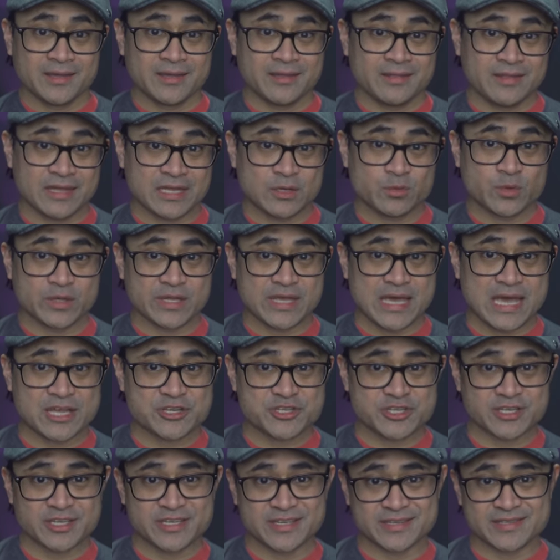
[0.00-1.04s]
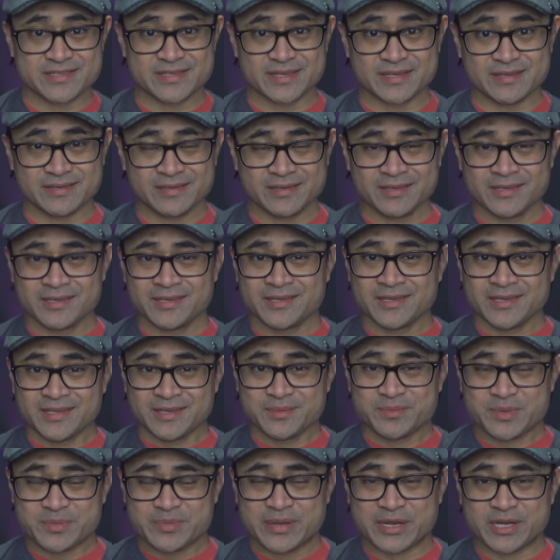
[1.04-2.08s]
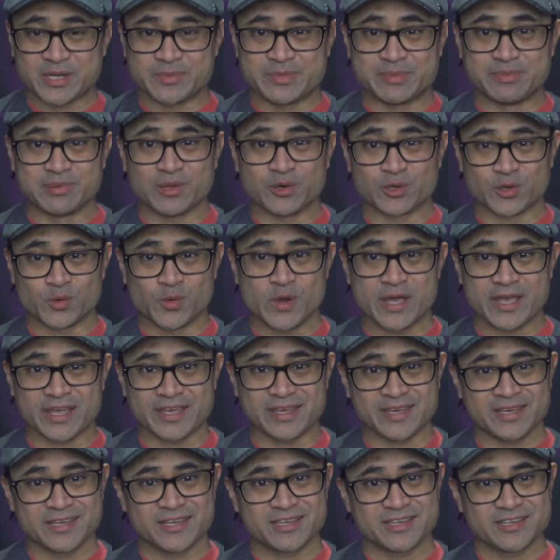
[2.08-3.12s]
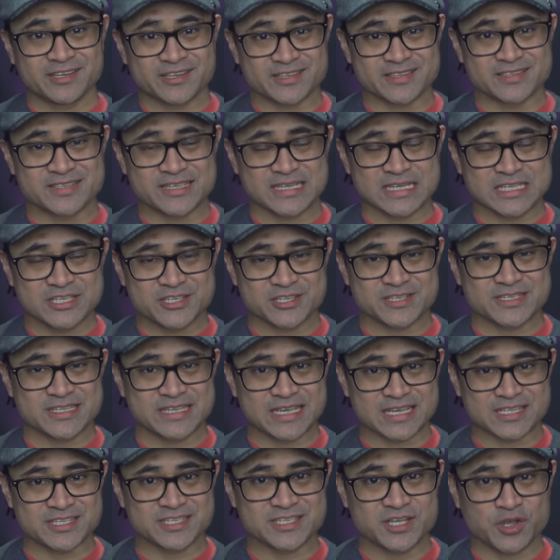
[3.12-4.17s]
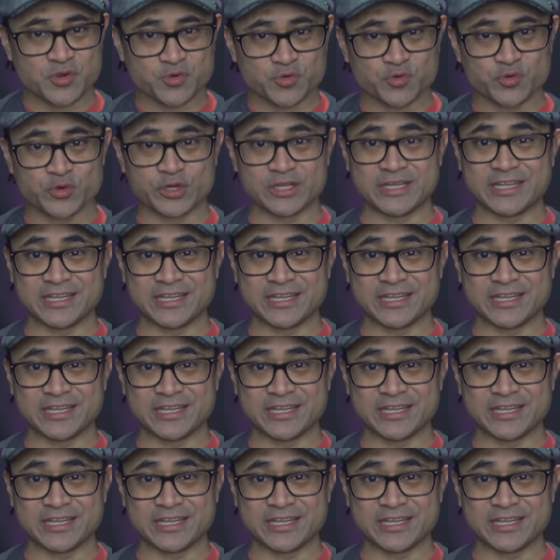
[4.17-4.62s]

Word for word: Then when the action kicks in, prepare to be blown away, because it just gets really